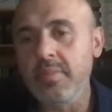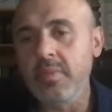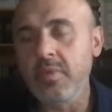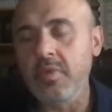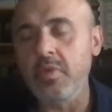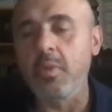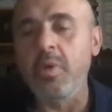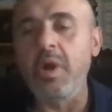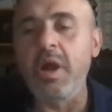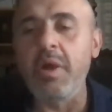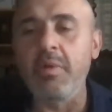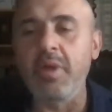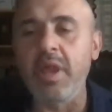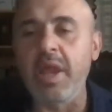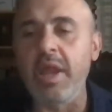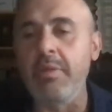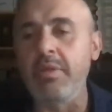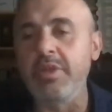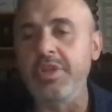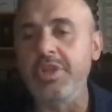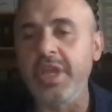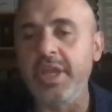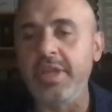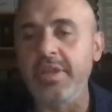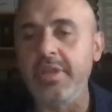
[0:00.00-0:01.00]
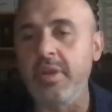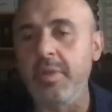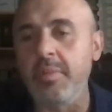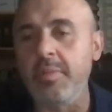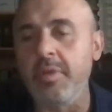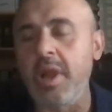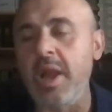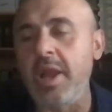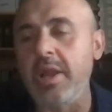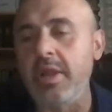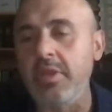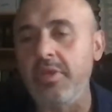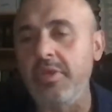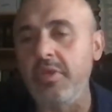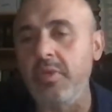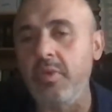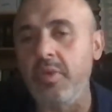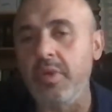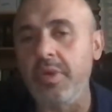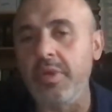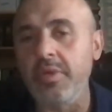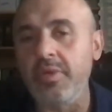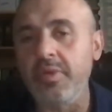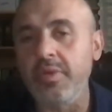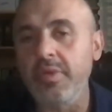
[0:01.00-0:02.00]
So why would I reject their miraculous
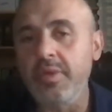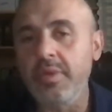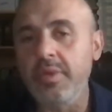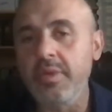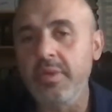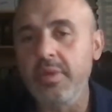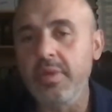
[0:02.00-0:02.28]
stories?